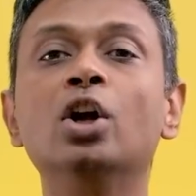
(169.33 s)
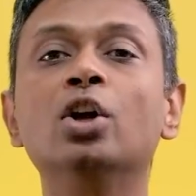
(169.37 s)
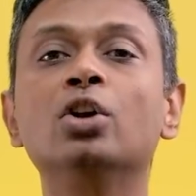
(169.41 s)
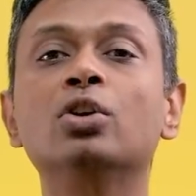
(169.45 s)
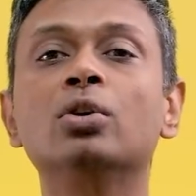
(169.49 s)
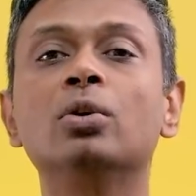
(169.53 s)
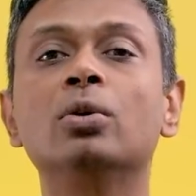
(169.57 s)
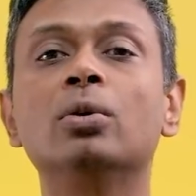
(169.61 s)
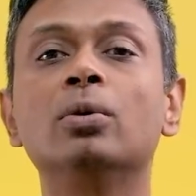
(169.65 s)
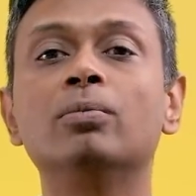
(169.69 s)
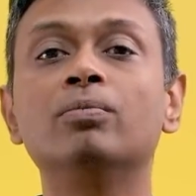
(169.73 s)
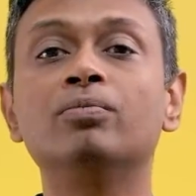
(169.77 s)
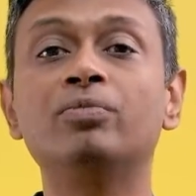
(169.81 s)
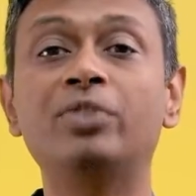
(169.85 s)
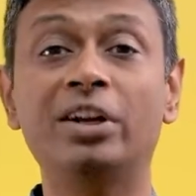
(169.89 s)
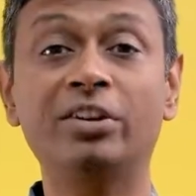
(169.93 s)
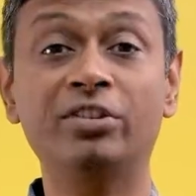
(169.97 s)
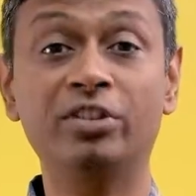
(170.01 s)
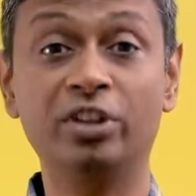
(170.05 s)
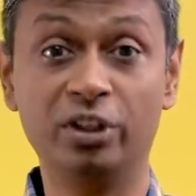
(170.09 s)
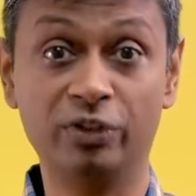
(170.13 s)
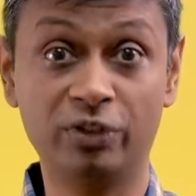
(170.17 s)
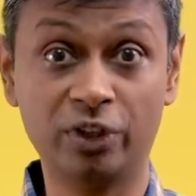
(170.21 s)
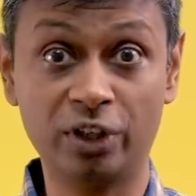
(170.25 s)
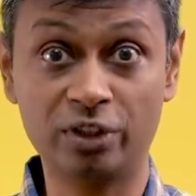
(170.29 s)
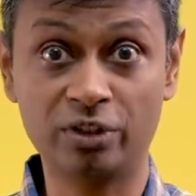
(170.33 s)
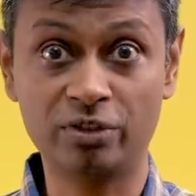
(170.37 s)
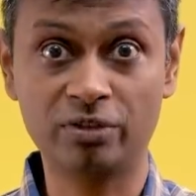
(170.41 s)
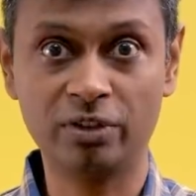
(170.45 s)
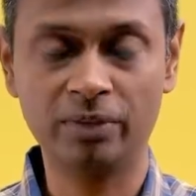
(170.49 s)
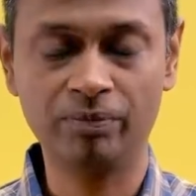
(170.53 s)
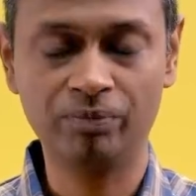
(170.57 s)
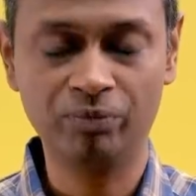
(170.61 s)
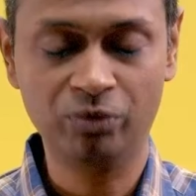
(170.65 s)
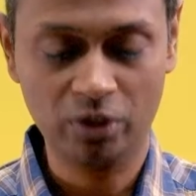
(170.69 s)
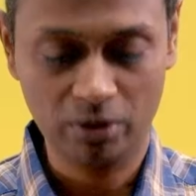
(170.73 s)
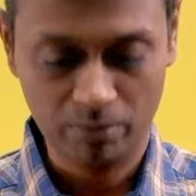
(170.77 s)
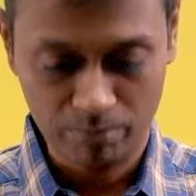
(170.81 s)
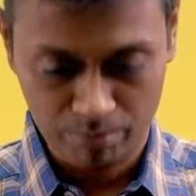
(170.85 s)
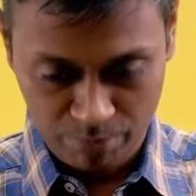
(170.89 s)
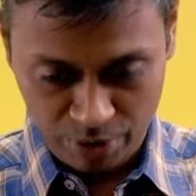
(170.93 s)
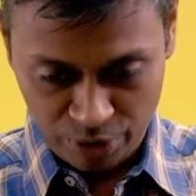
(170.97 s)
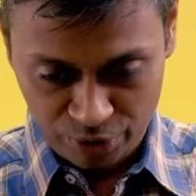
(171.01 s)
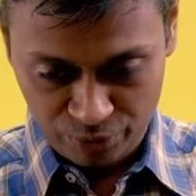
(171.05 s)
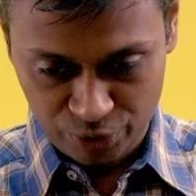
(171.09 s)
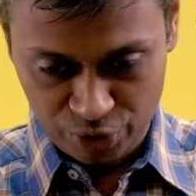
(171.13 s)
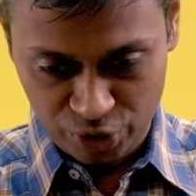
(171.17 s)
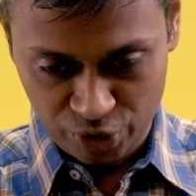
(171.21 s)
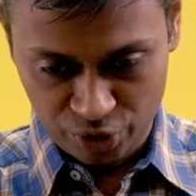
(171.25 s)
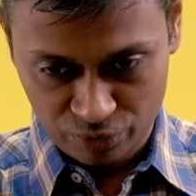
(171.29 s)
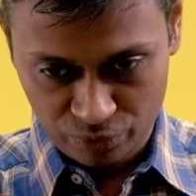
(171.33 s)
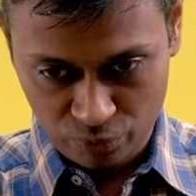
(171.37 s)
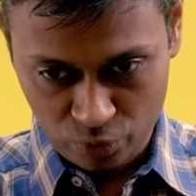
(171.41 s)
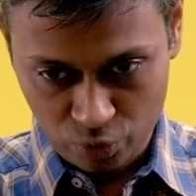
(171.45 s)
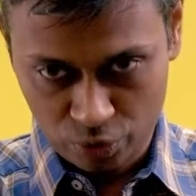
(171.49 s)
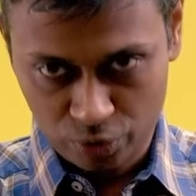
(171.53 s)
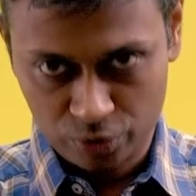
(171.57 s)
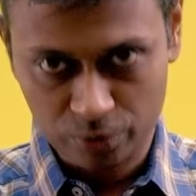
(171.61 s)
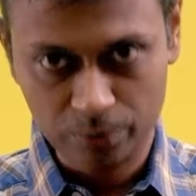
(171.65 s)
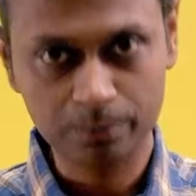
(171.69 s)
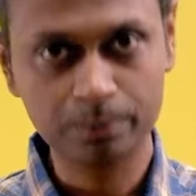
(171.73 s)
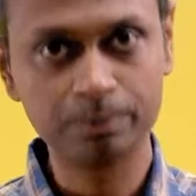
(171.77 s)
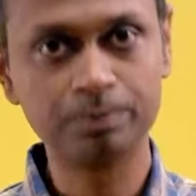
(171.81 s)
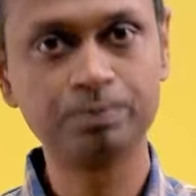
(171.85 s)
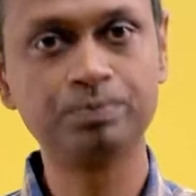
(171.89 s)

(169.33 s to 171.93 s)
So that is a difference. Best wishes, folks.